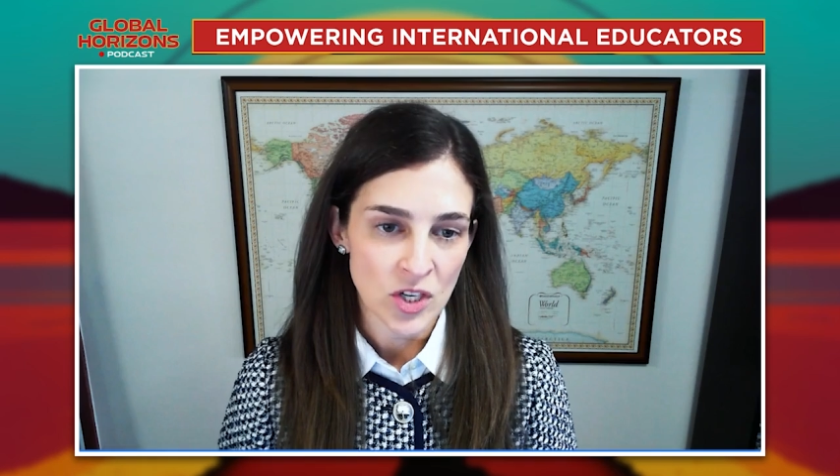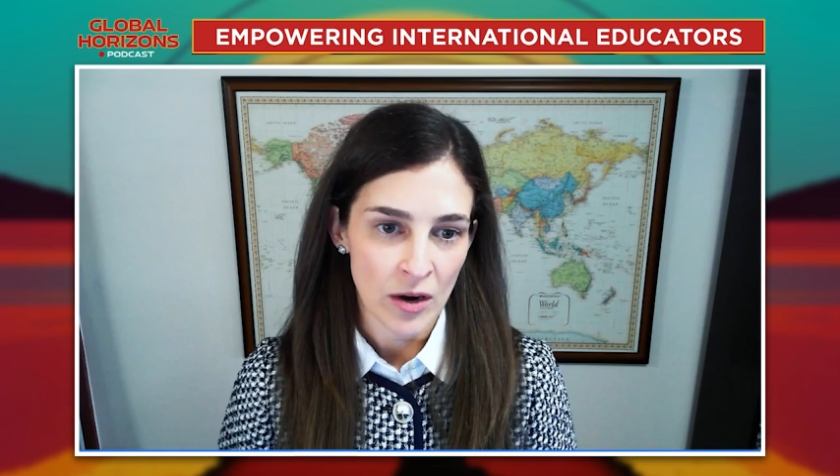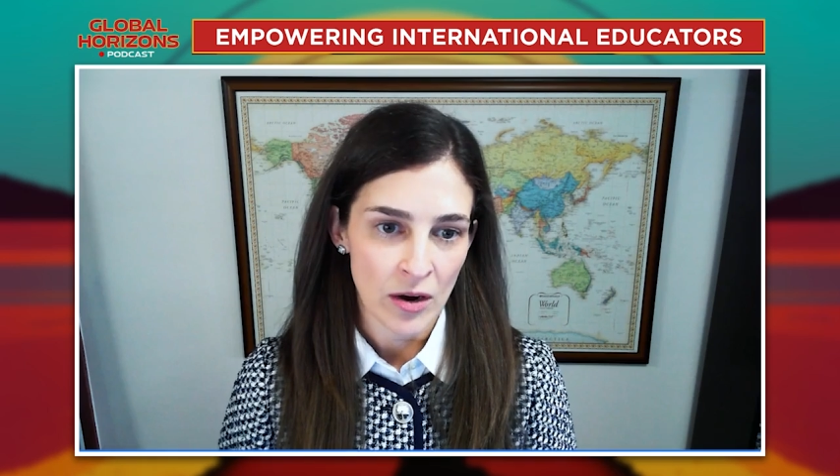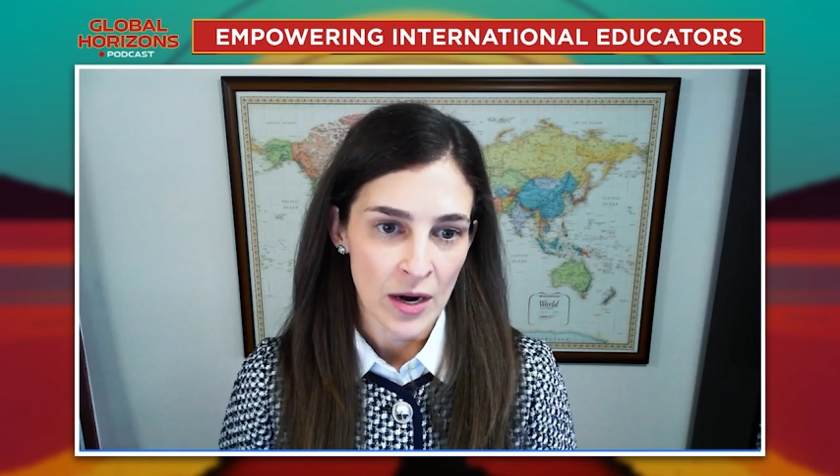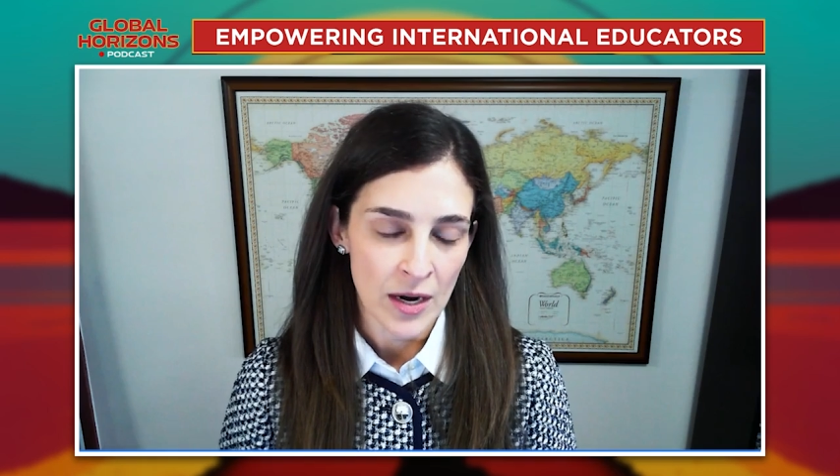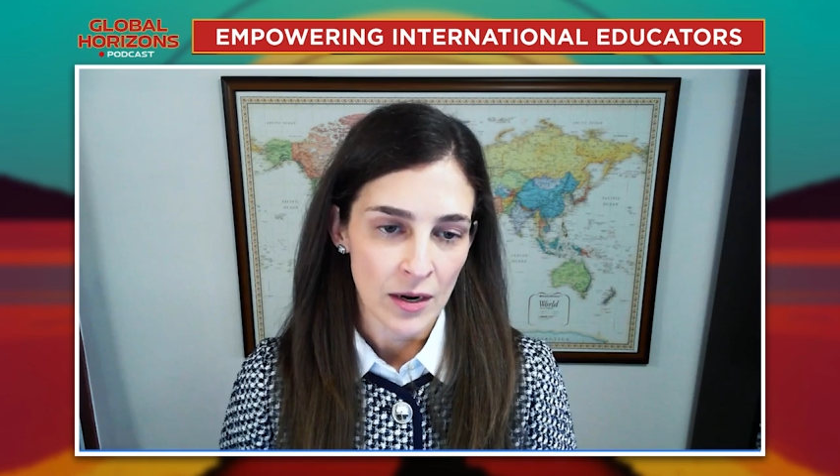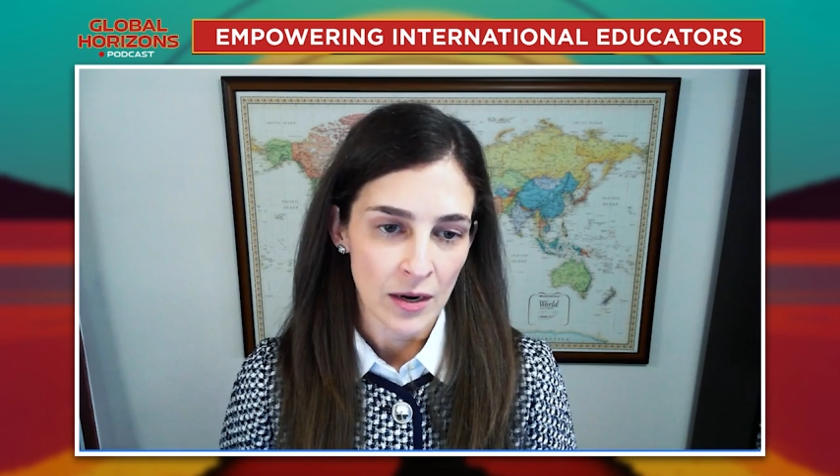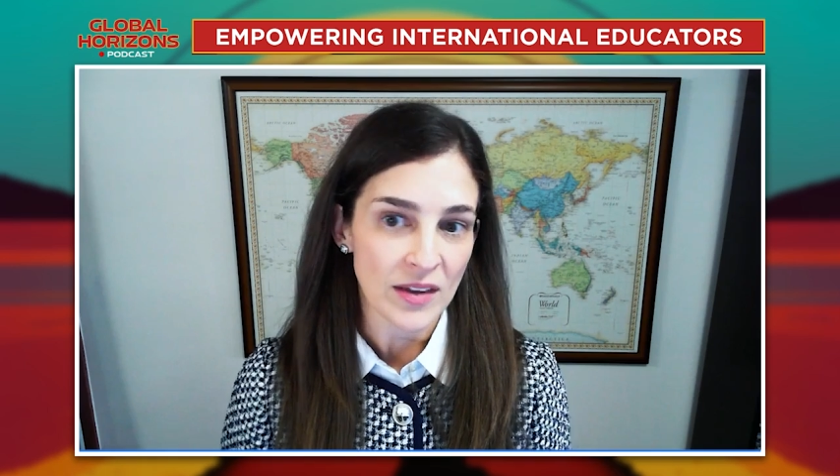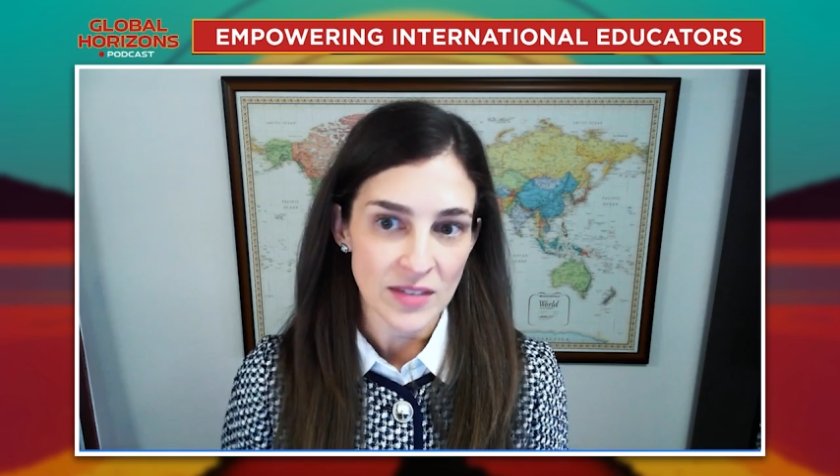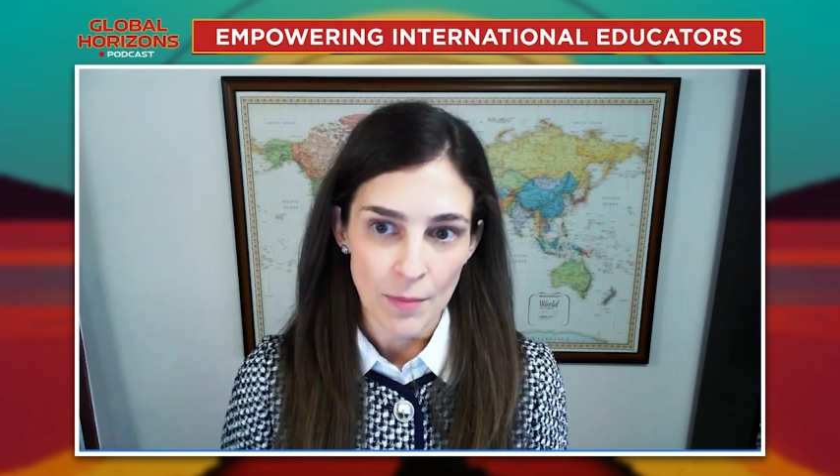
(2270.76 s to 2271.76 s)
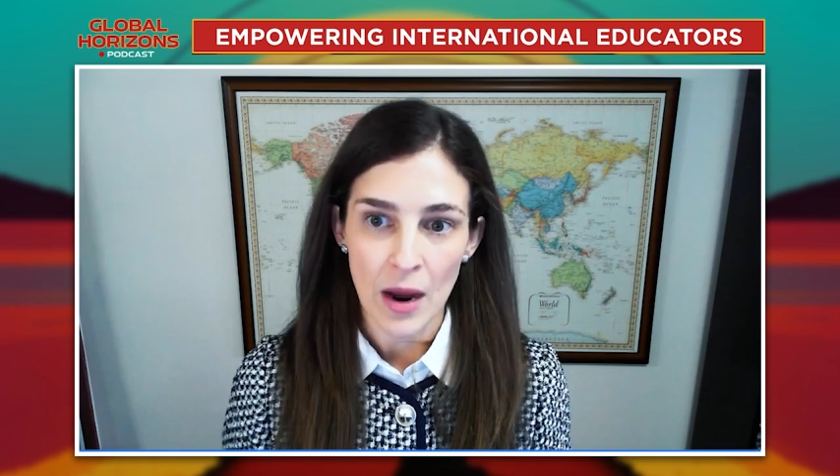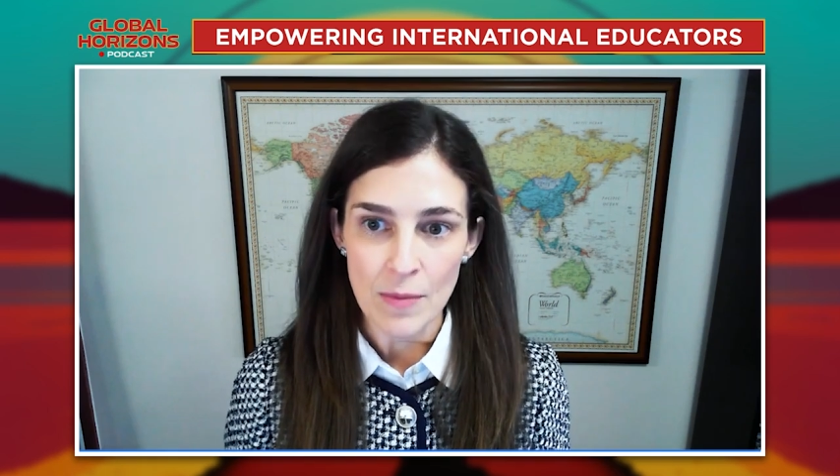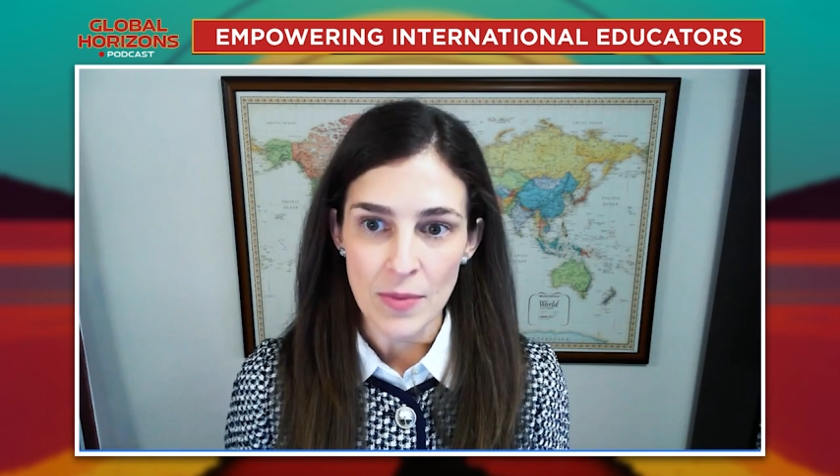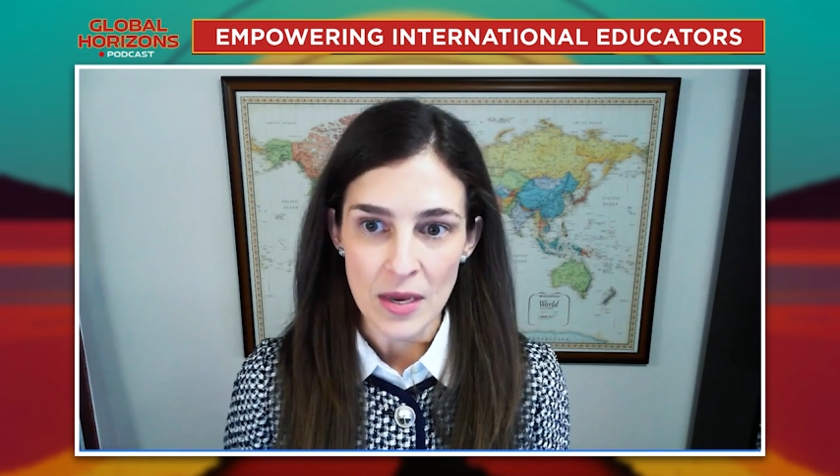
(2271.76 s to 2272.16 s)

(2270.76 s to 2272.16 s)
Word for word: sharing things that might be